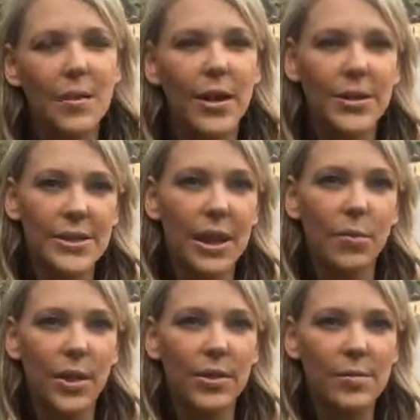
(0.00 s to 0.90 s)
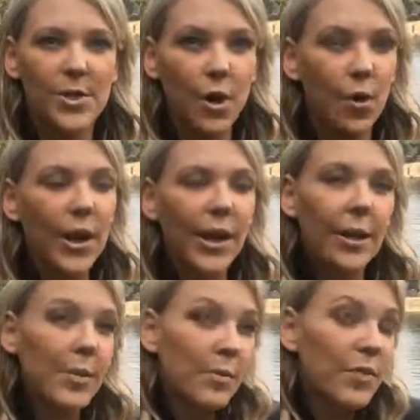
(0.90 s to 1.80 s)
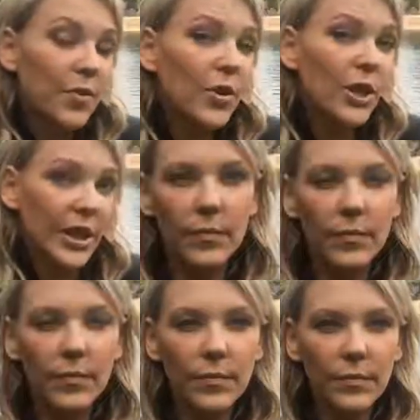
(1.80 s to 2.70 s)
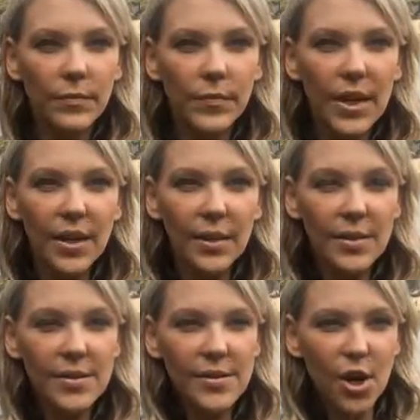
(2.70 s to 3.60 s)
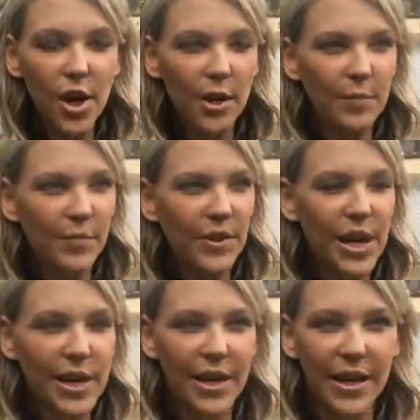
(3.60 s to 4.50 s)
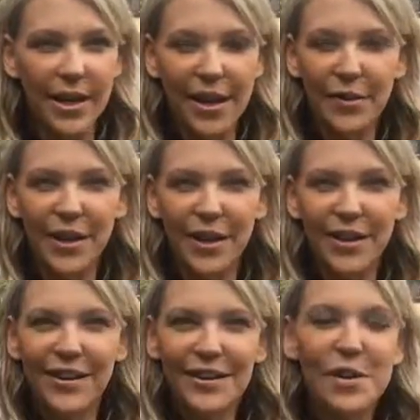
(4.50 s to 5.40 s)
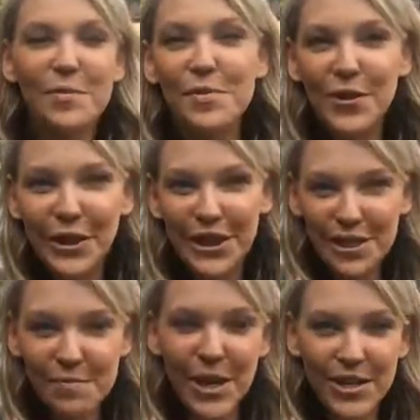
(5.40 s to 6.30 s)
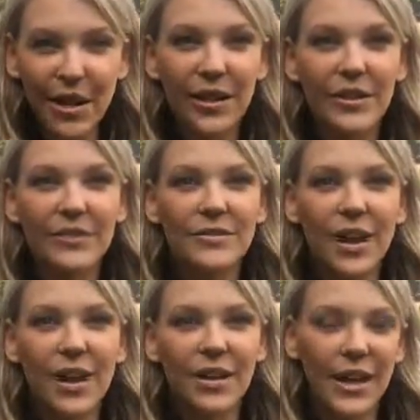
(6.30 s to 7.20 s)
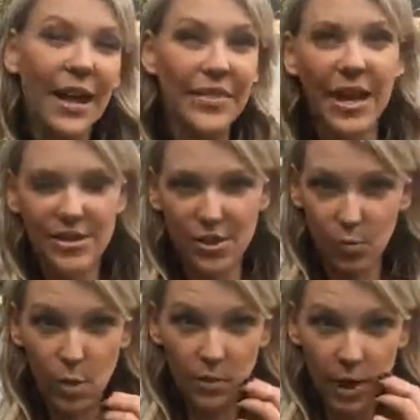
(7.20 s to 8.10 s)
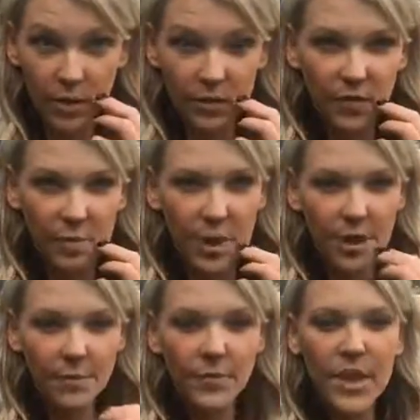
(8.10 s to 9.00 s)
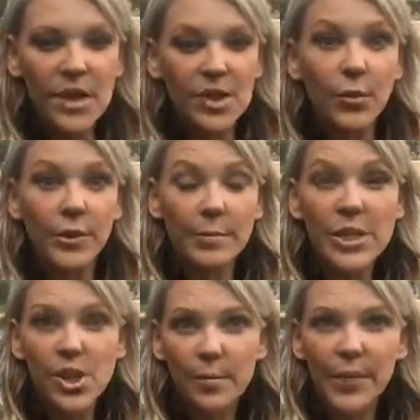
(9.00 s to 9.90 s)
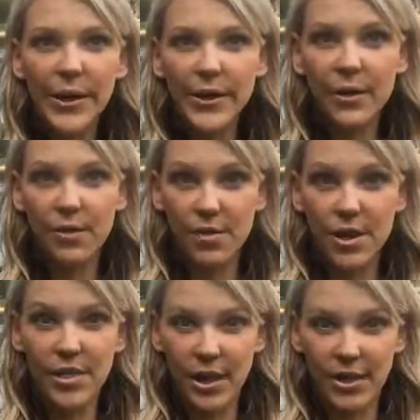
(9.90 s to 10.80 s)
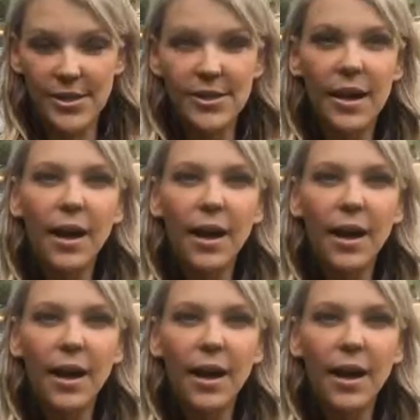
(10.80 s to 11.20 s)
about and take with them. So it made me feel good. Sorry, I'm cutting in and out here. It made me feel good that my daughter got that as a role model from me. So let me jump into the 3 things.